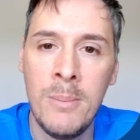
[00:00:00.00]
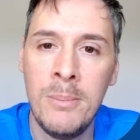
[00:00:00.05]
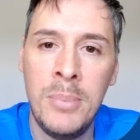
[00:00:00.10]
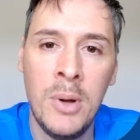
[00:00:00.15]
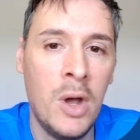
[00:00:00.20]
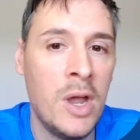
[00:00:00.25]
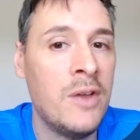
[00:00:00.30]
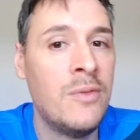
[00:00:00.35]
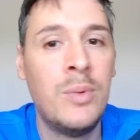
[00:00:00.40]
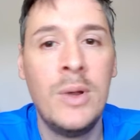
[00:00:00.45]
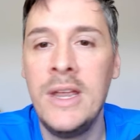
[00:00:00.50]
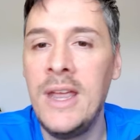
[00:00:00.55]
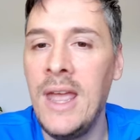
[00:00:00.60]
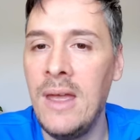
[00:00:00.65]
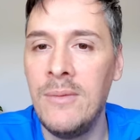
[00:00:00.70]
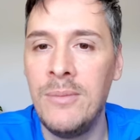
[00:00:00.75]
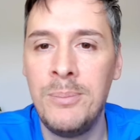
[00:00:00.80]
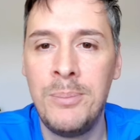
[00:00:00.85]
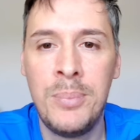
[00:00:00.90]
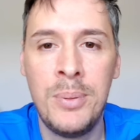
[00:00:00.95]
But if we
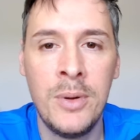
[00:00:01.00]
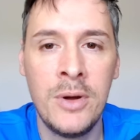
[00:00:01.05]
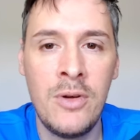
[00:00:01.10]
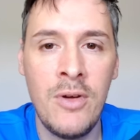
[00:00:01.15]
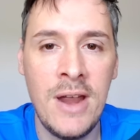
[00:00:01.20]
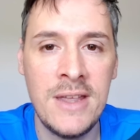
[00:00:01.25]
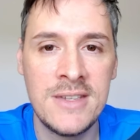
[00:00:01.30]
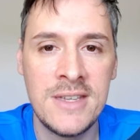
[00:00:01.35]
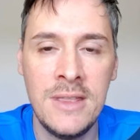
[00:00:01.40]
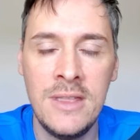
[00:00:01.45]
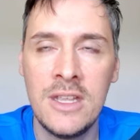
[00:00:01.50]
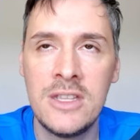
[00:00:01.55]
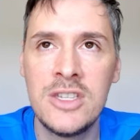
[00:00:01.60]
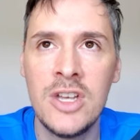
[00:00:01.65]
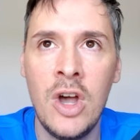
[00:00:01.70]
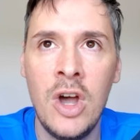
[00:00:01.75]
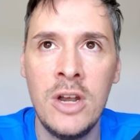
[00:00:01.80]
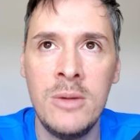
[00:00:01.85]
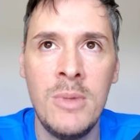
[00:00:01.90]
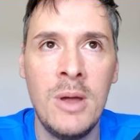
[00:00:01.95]
get progress in the
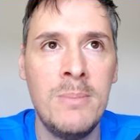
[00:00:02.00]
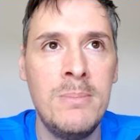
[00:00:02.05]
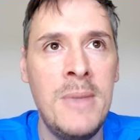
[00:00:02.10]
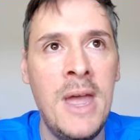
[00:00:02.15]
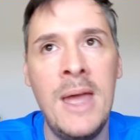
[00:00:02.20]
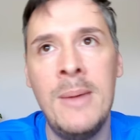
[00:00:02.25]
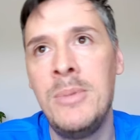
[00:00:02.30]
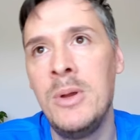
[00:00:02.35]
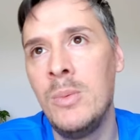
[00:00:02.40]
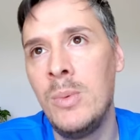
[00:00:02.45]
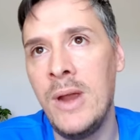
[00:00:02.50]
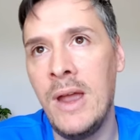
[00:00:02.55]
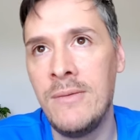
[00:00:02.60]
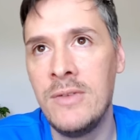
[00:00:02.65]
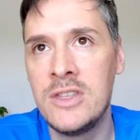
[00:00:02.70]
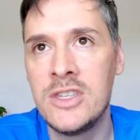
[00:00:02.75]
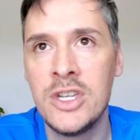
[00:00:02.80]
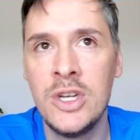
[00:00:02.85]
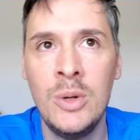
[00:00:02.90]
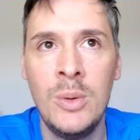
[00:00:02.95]
tournament, maybe we have
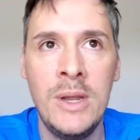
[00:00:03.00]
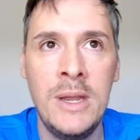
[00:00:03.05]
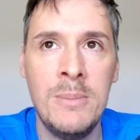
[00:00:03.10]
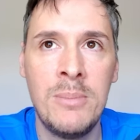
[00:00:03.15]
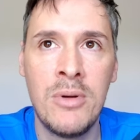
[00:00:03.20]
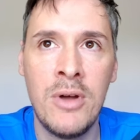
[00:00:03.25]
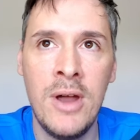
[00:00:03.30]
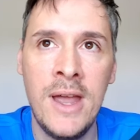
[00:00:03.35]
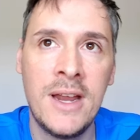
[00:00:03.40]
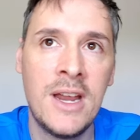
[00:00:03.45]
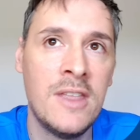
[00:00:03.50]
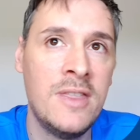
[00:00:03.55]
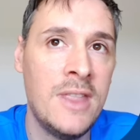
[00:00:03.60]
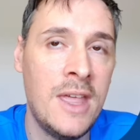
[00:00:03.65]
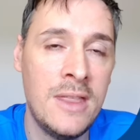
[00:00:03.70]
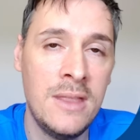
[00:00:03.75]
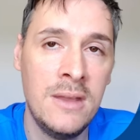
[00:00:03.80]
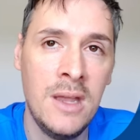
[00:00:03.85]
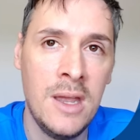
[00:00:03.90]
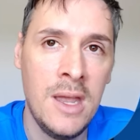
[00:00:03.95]
a 2 week break, and
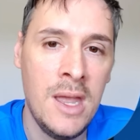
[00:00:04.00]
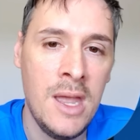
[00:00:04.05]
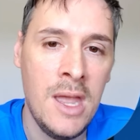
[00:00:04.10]
then